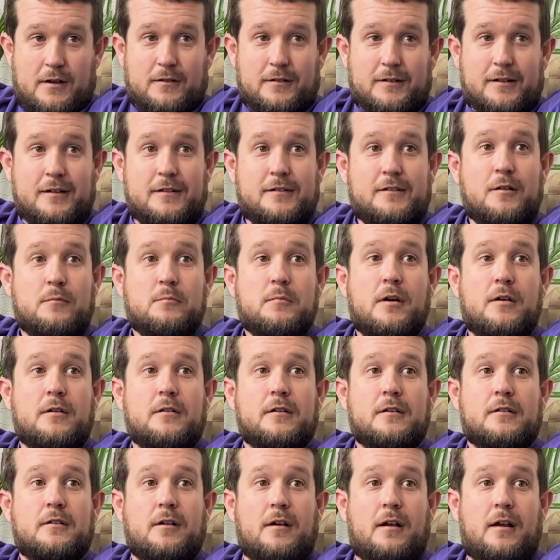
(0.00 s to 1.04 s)
to get their motor
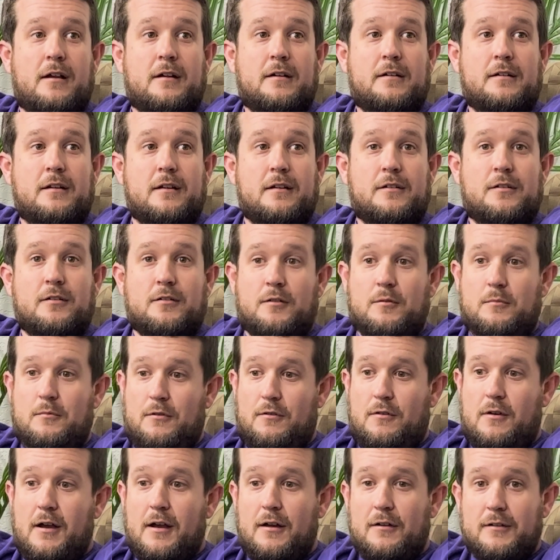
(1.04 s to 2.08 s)
cranked. It took them a
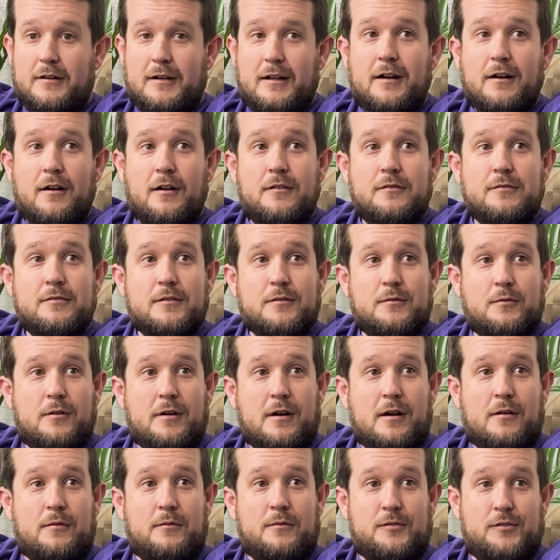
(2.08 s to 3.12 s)
while to get over to where
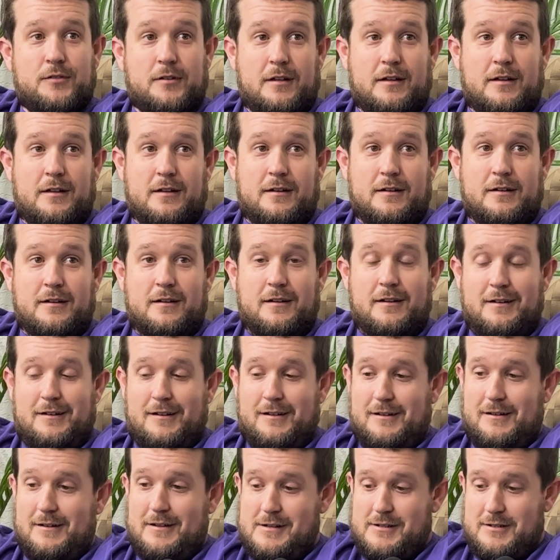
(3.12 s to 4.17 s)
I was at. And
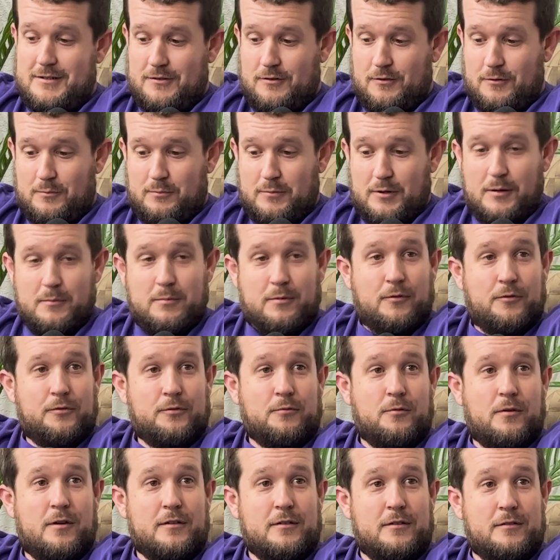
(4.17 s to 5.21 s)
then they saw bubbles
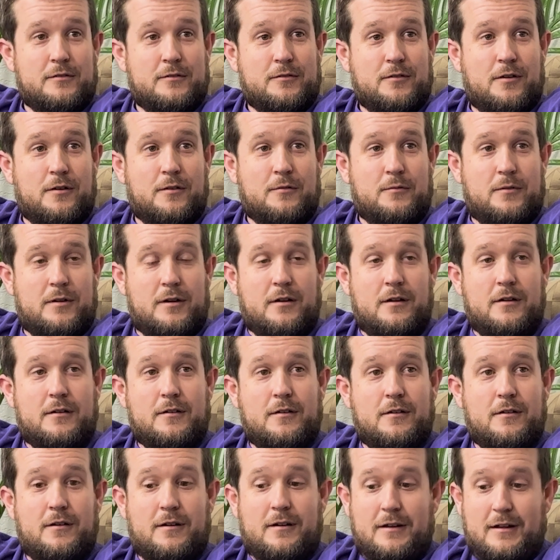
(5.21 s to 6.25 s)
where the truck went
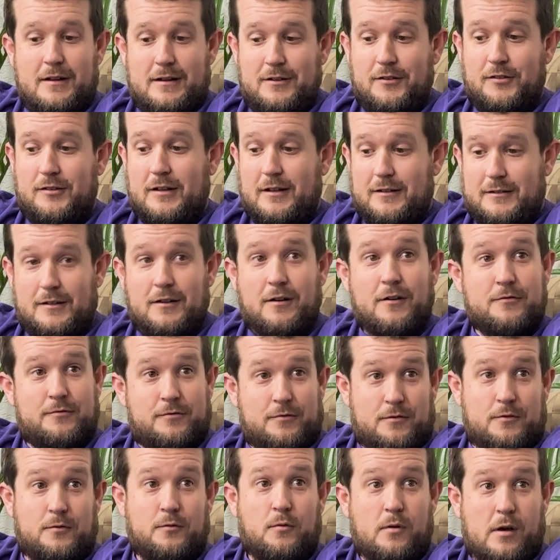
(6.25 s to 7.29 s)
under, and they sat there
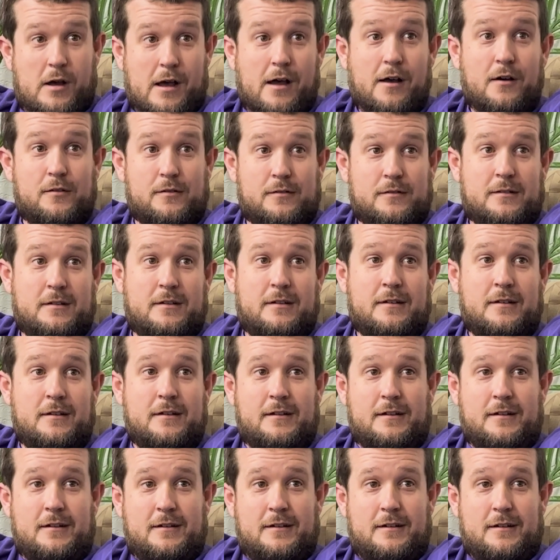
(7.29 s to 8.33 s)
for a while.
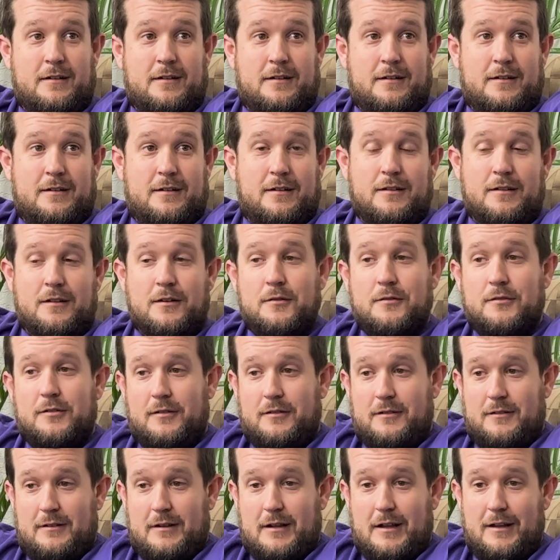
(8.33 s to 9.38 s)
Now, there's
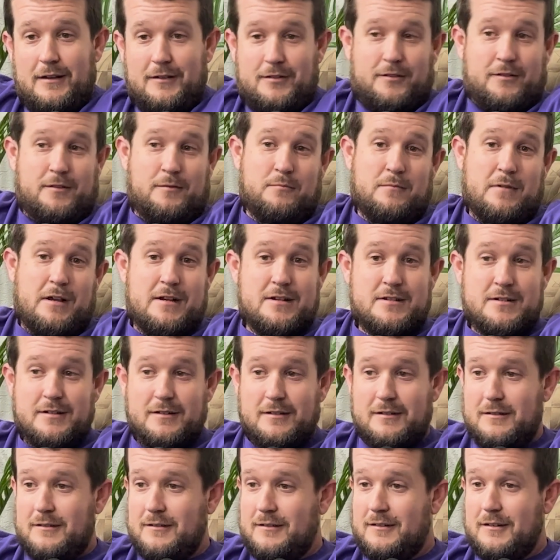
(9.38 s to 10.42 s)
an
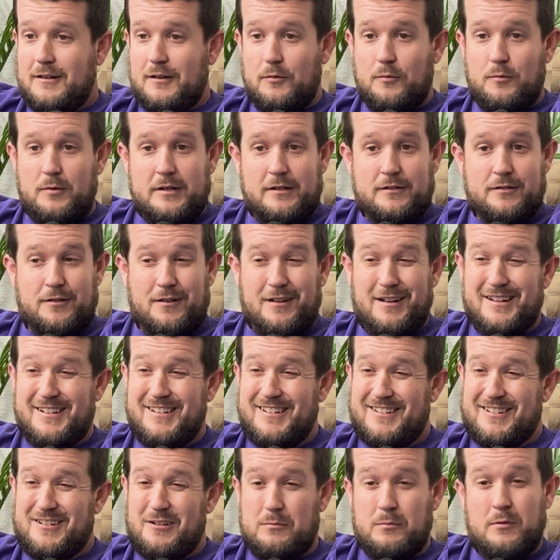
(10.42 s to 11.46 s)
estimation that we tried to
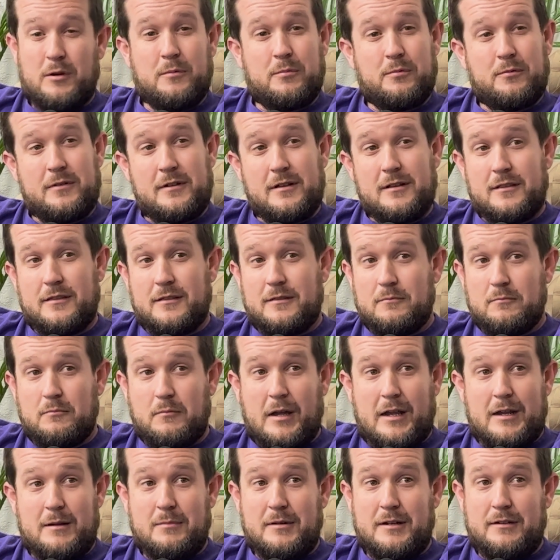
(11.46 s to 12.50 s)
come up with,
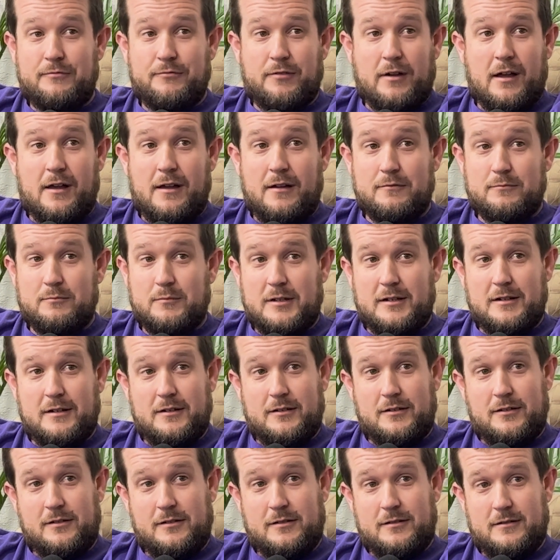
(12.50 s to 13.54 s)
maybe 5
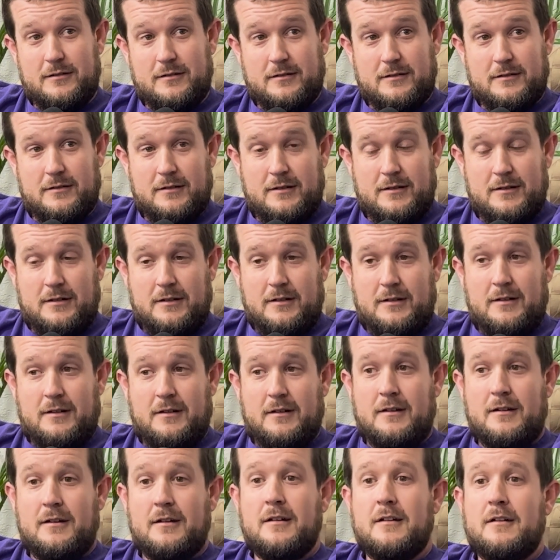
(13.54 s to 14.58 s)
minutes.
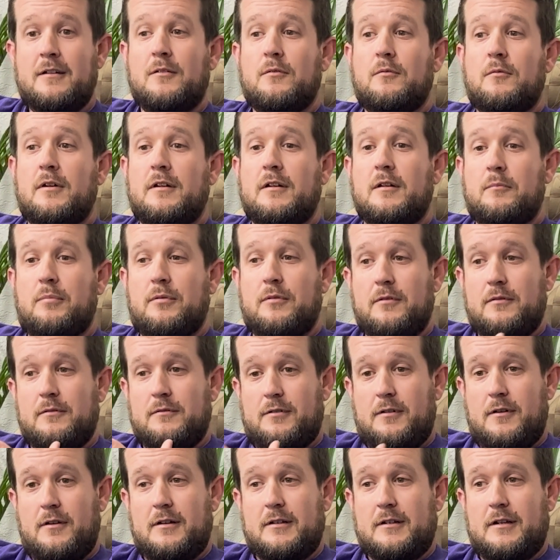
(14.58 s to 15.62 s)
When the
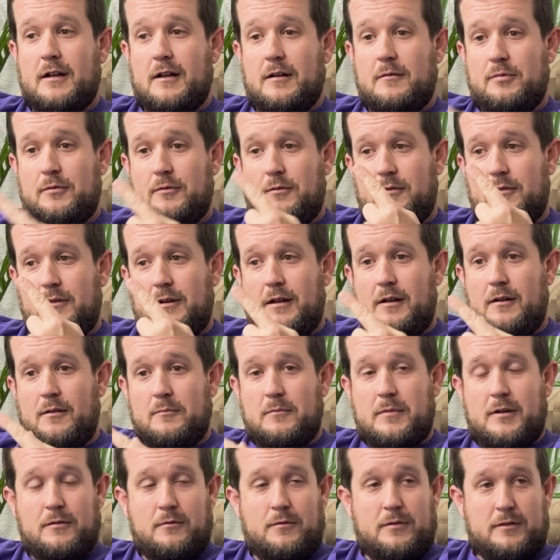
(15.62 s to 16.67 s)
truck got pulled out,
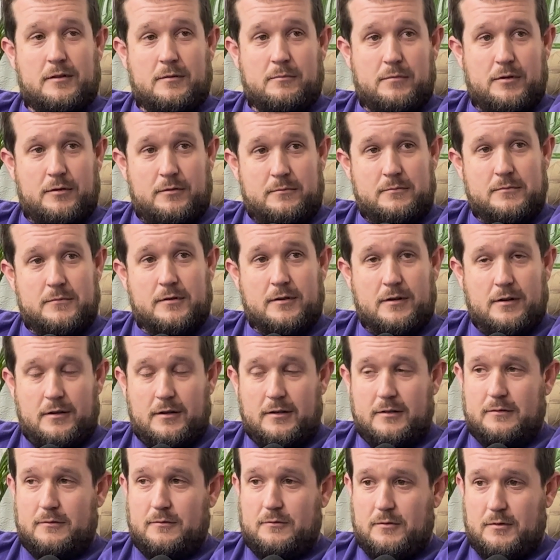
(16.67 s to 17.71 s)
but with the boom truck,
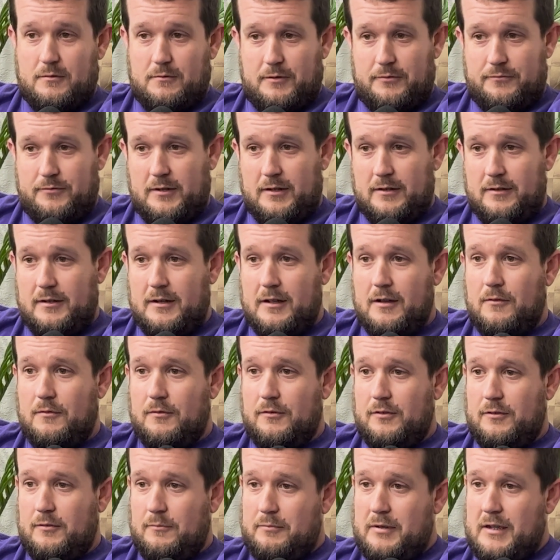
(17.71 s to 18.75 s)
what we found out
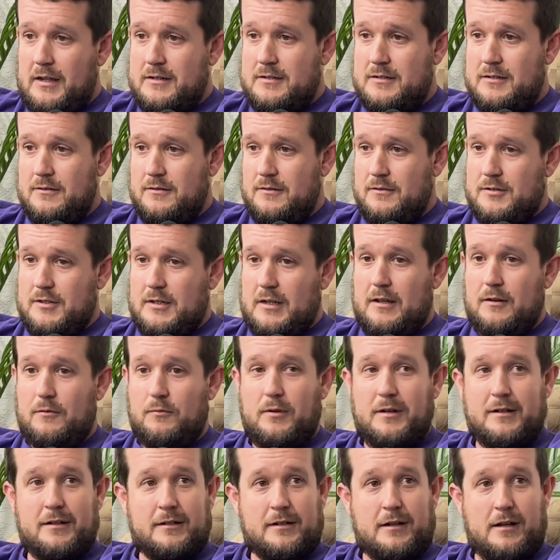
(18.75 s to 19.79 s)
was the passenger side
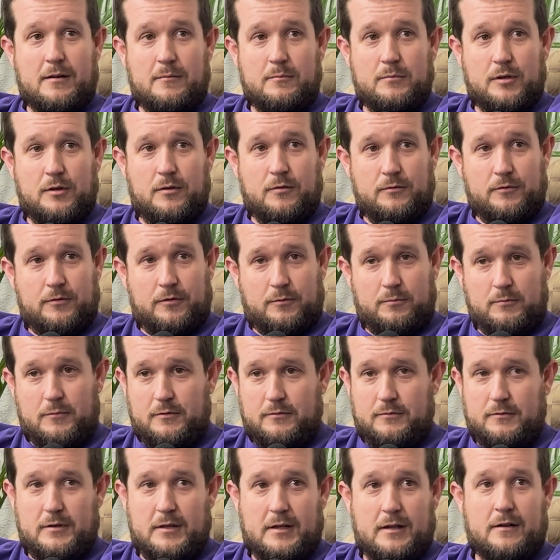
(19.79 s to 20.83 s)
window got blown
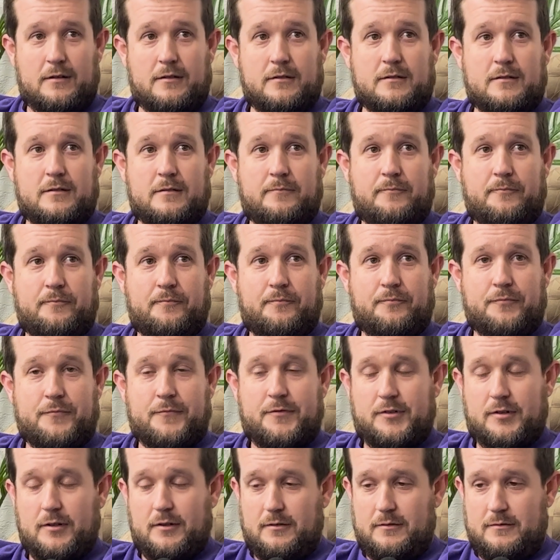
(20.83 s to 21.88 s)
smooth out.
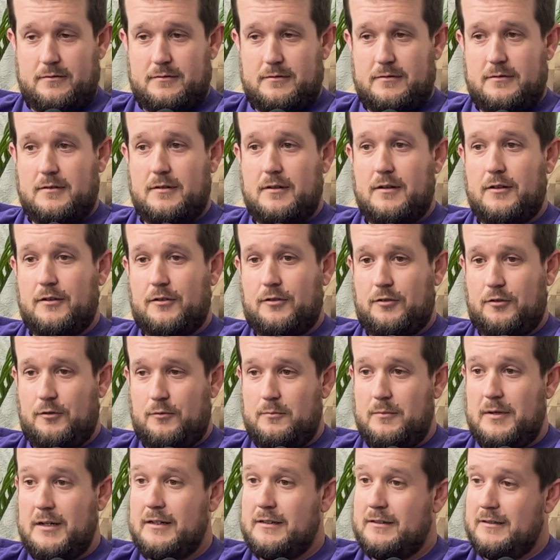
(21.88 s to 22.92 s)
So,
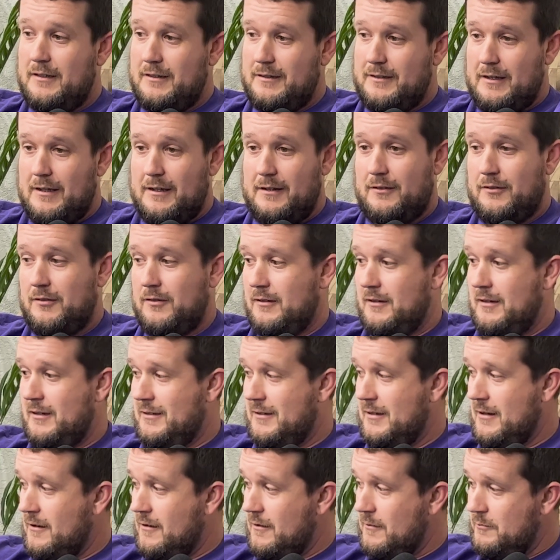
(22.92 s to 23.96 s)
assuming that that's an
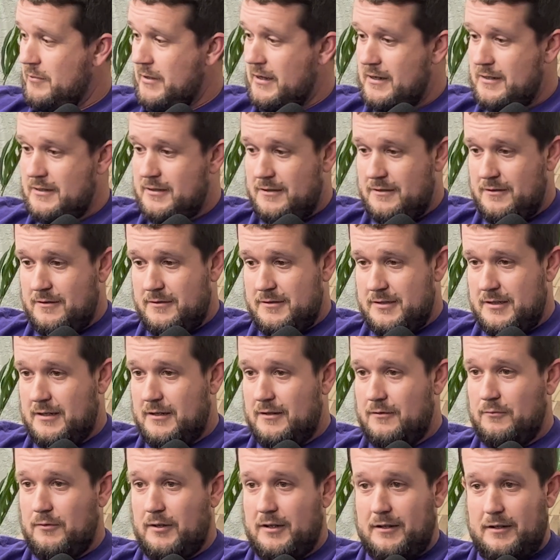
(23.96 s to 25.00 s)
entire passenger
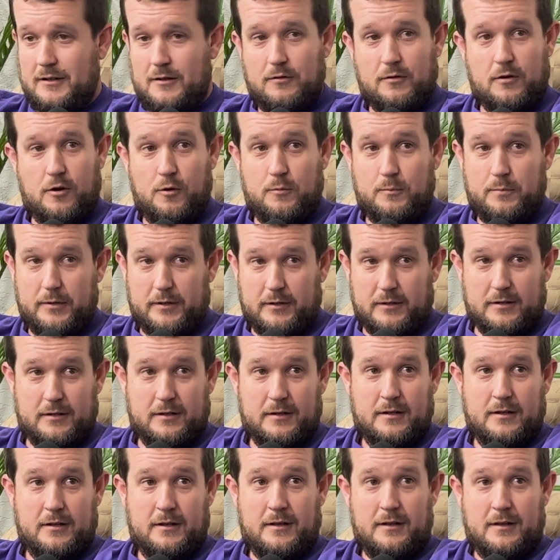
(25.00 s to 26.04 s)
side window
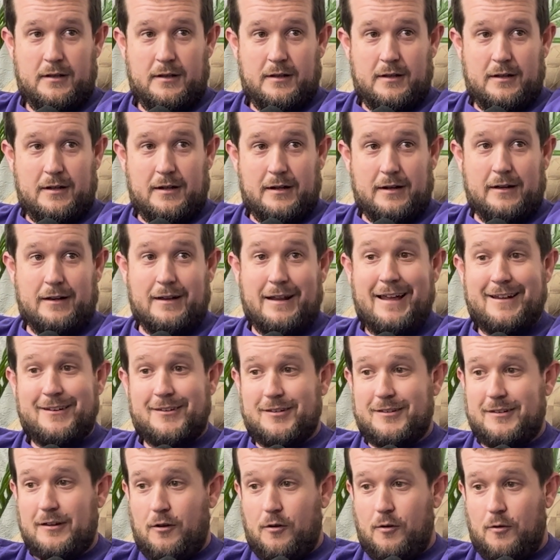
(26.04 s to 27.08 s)
open, and that's
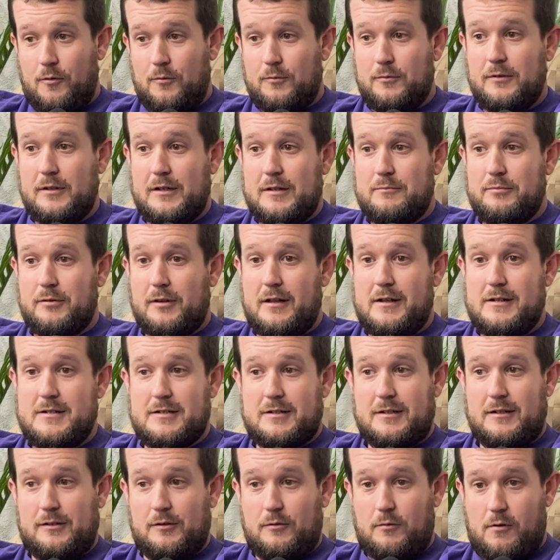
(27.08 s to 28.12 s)
the only place
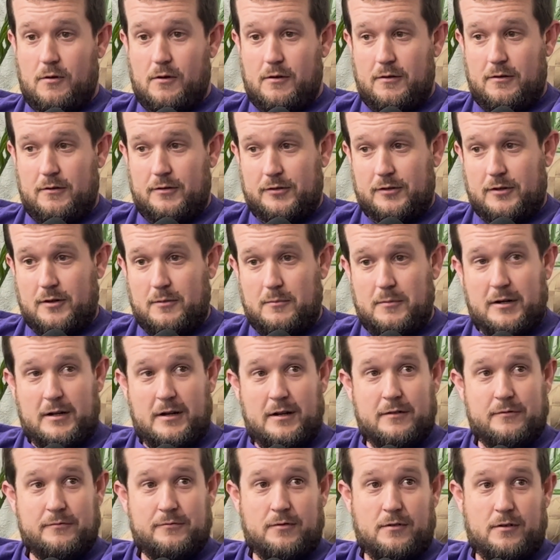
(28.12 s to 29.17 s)
that the water's coming
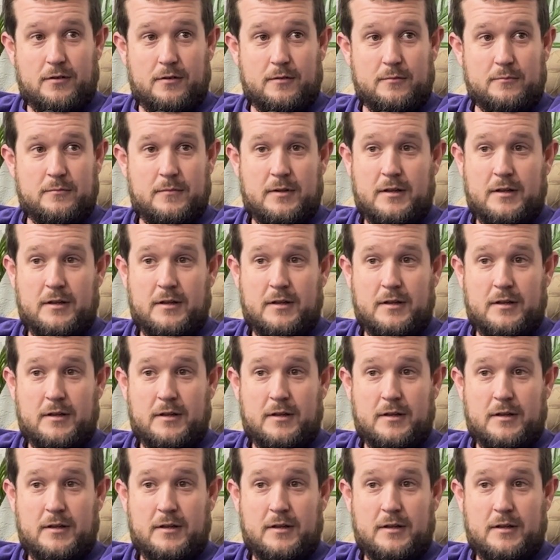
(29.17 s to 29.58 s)
in from,